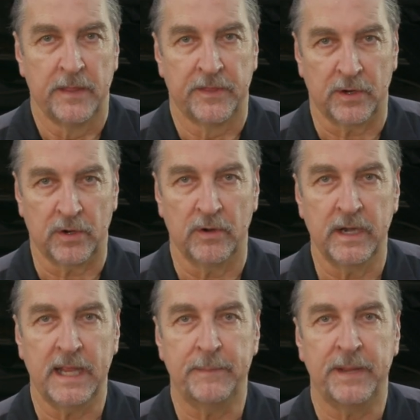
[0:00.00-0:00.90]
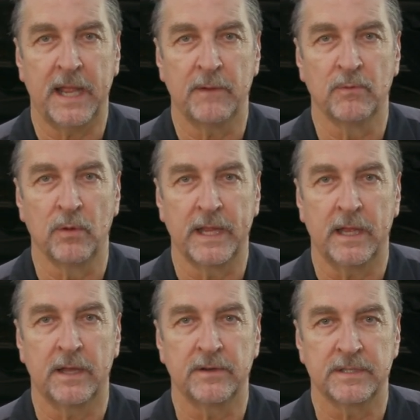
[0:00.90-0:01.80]
The current EPA ruling
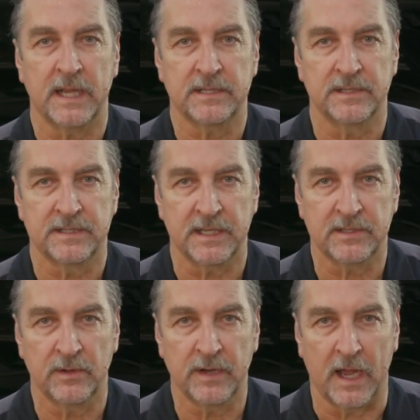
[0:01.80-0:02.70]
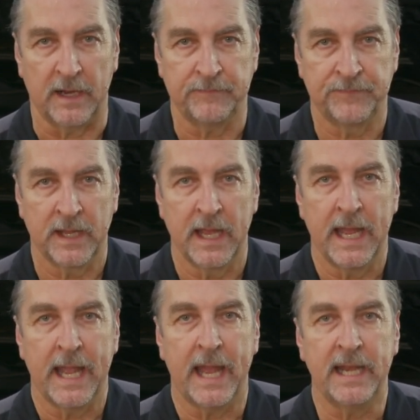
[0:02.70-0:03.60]
under Section 609,
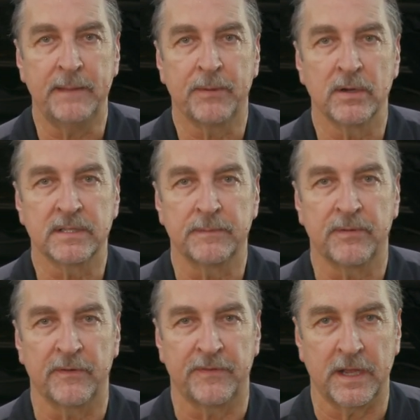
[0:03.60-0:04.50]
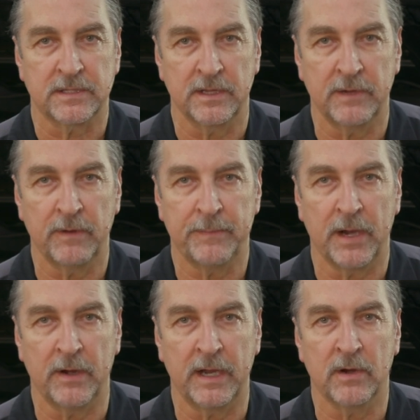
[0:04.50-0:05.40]
any person professionally
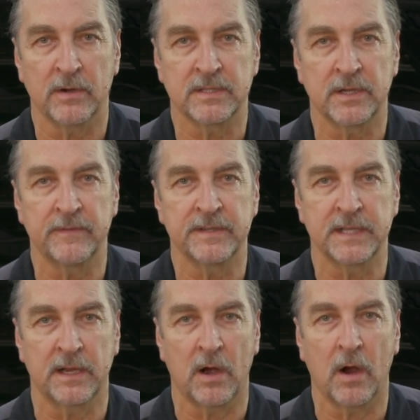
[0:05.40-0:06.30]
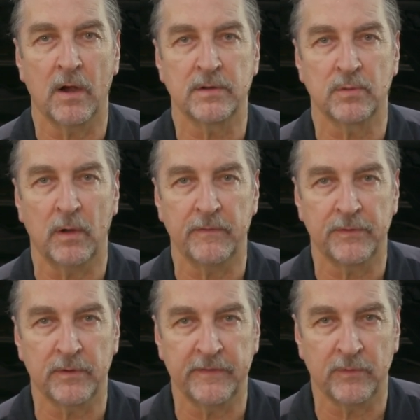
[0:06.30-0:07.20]
repairing or servicing
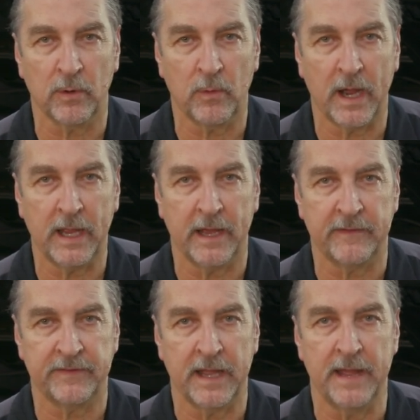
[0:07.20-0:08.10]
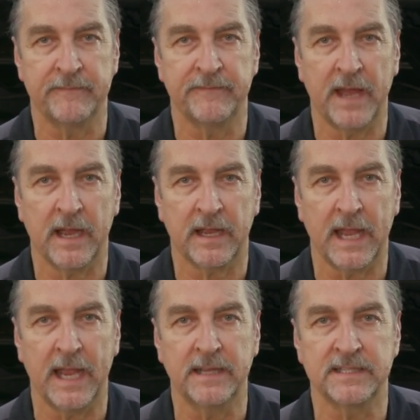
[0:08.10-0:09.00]
R1234YF MVAC
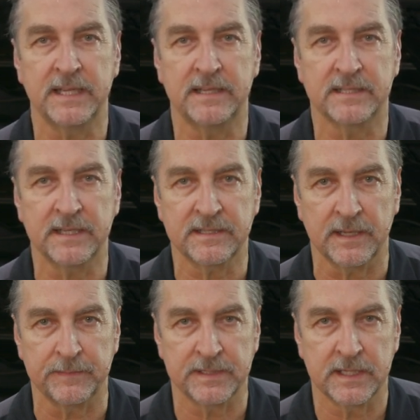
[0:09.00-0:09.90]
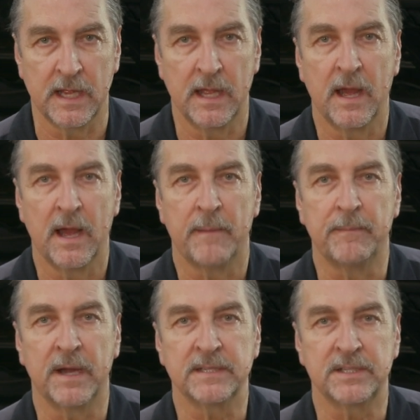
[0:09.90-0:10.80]
AC systems
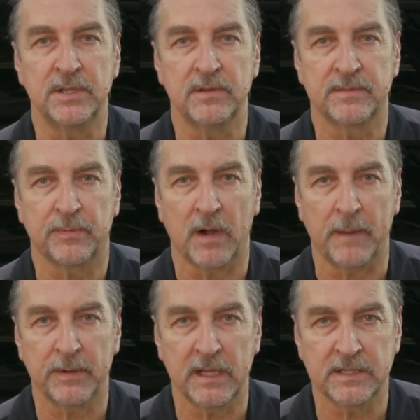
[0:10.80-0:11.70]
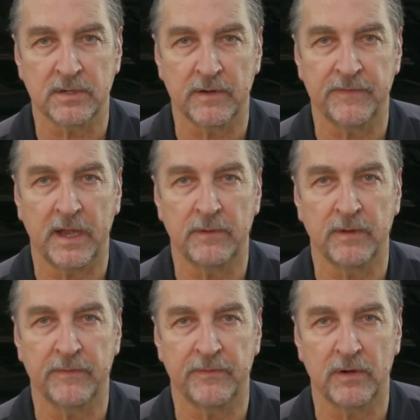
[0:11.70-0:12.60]
must use properly certified
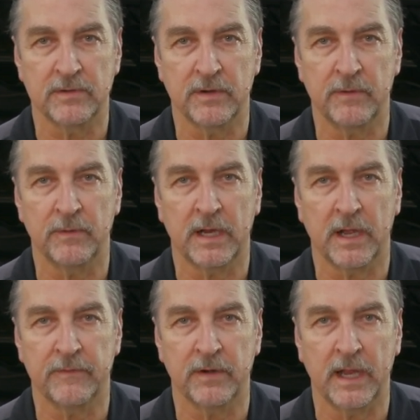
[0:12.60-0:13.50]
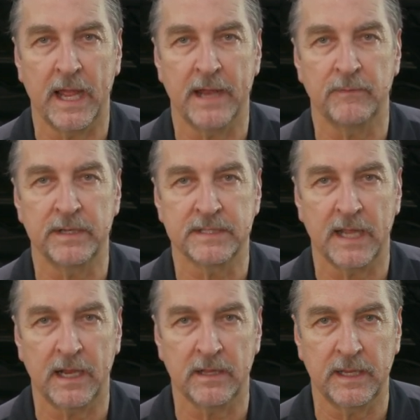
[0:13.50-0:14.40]
refrigerant recovery and
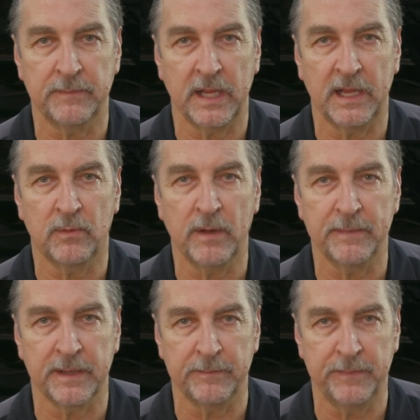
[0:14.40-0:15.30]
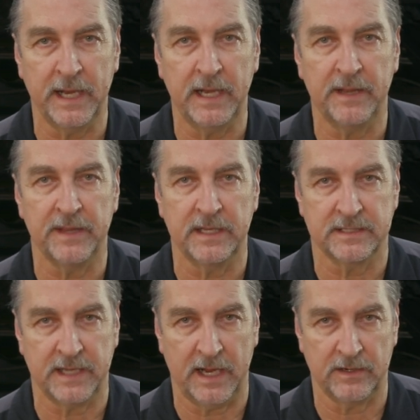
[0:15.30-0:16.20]
recycling equipment meeting these
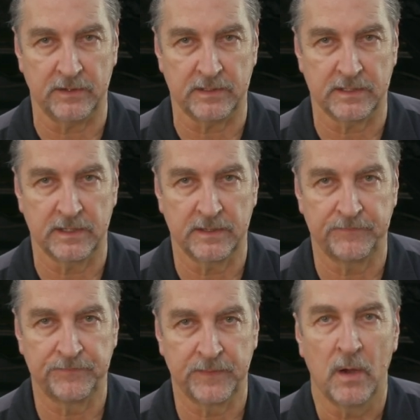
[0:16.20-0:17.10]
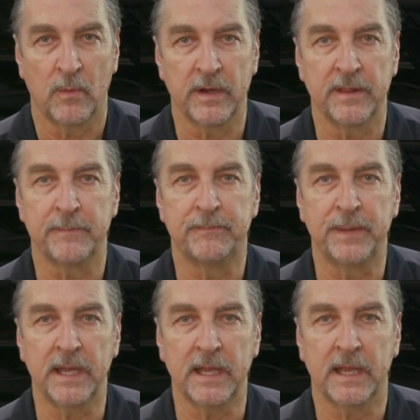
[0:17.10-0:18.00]
standards. One of the
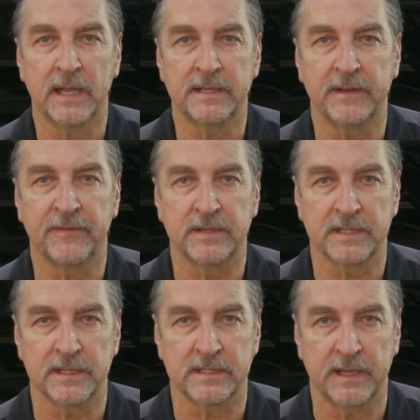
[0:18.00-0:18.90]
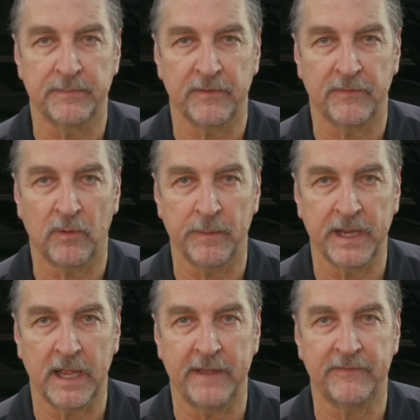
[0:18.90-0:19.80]
big differences in
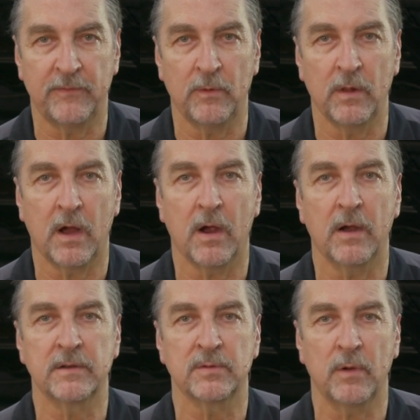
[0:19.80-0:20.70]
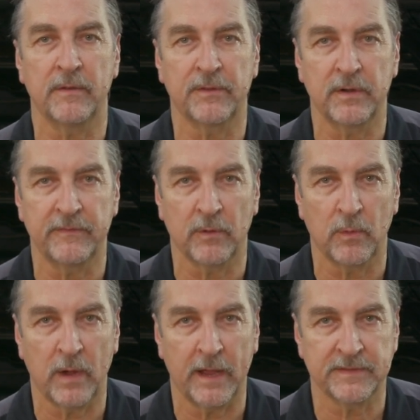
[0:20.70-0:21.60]
performing a full
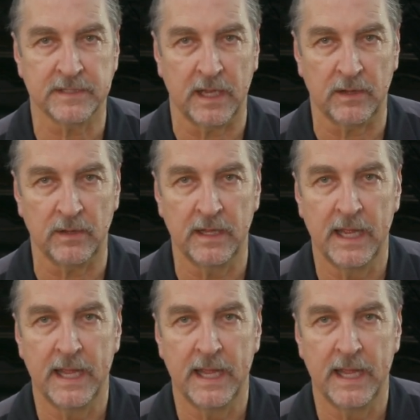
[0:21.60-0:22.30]
R1234YF cycle